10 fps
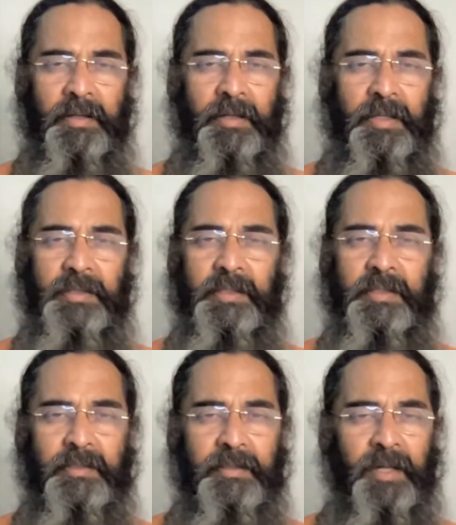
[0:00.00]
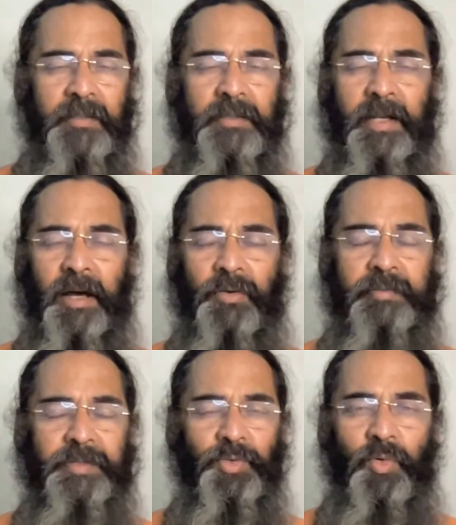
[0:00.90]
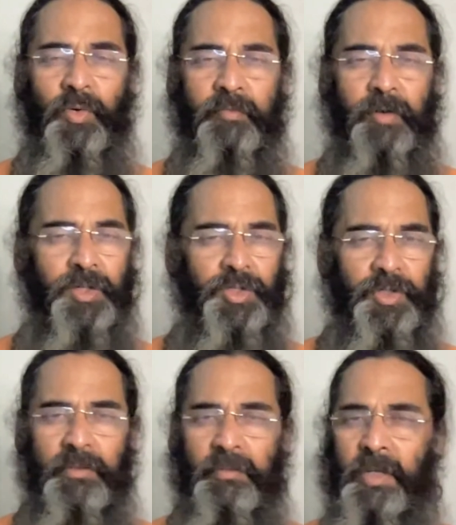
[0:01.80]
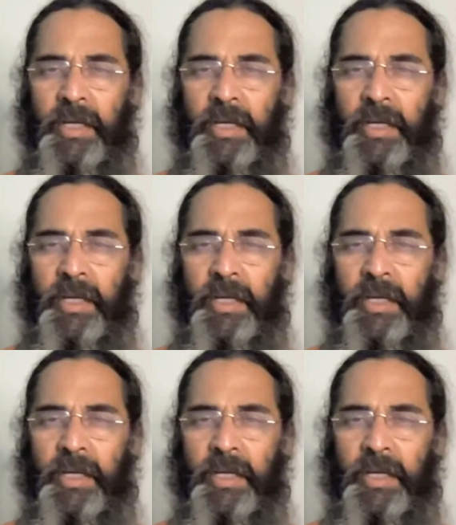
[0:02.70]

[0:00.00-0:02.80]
He just does it out of his own volition.